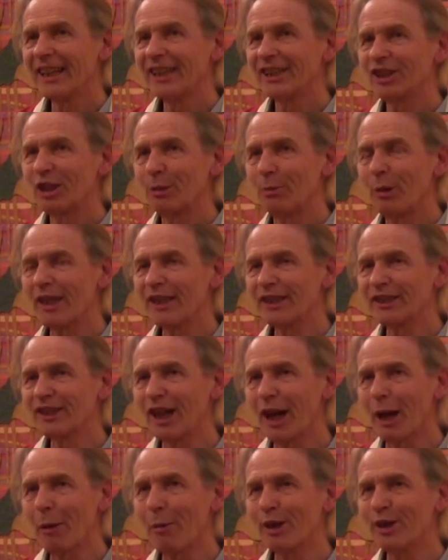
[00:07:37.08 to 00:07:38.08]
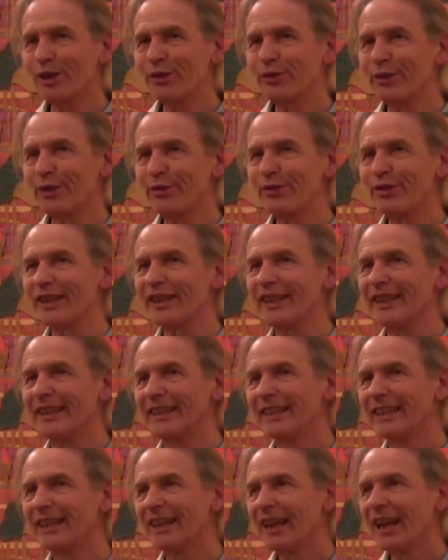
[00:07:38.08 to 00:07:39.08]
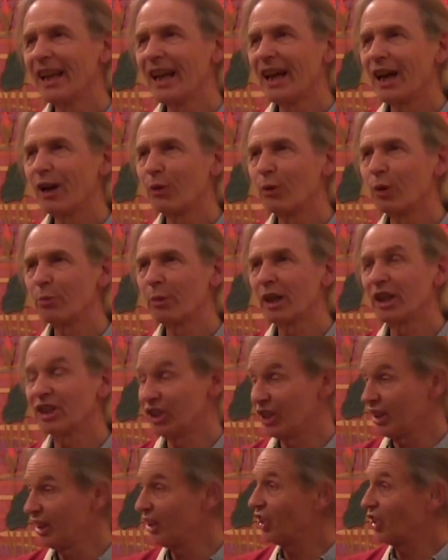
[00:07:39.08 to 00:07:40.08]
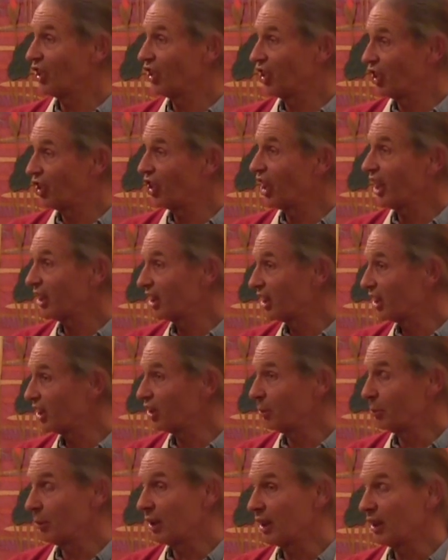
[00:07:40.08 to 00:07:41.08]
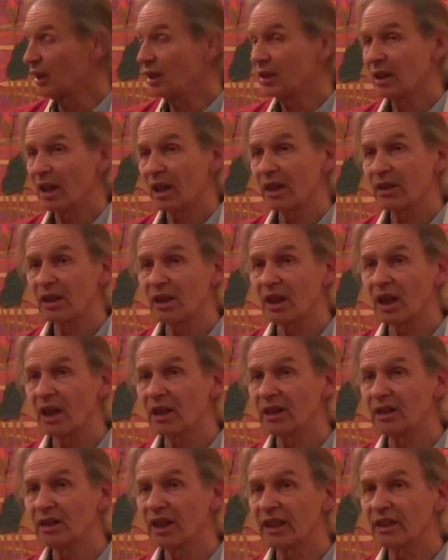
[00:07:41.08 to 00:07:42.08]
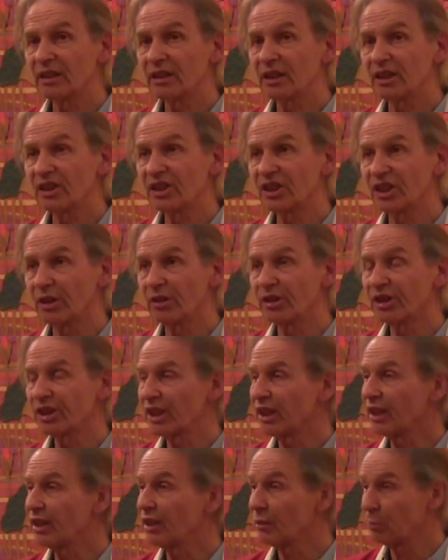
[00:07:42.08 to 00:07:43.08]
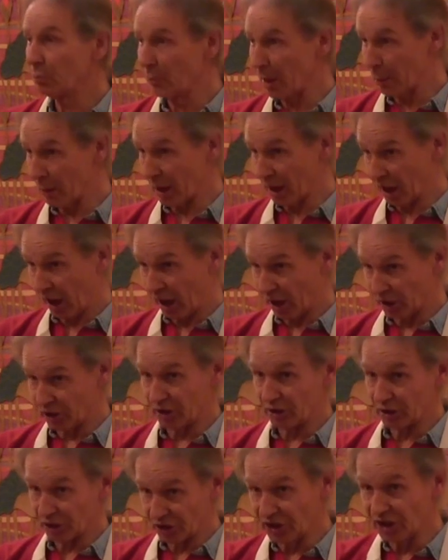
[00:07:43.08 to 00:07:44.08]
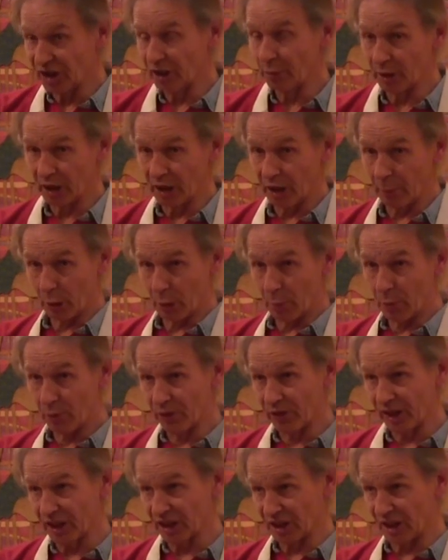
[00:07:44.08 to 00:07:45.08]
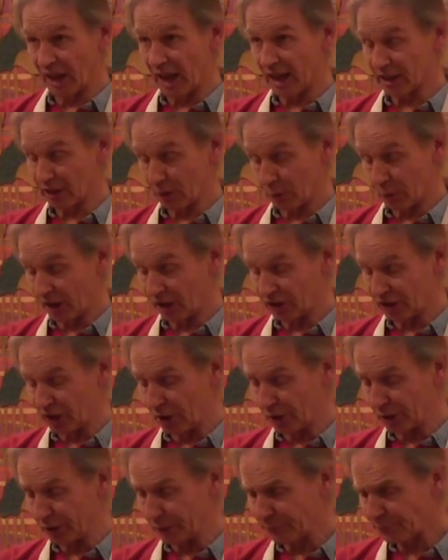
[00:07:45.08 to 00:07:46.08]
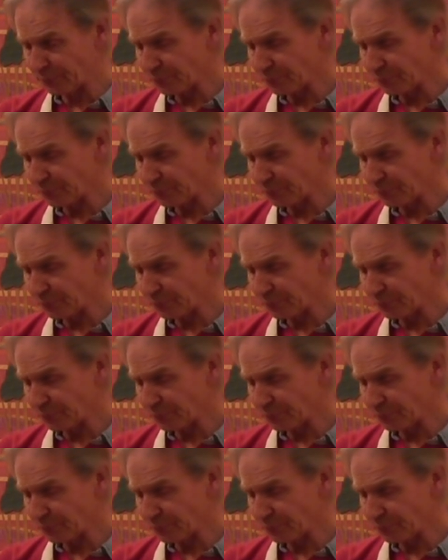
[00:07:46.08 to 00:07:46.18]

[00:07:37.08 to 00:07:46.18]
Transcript: So by the time I was 15, one of my teachers suggested to me that I take this seriously, that maybe I should consider becoming a professional actor when I was older.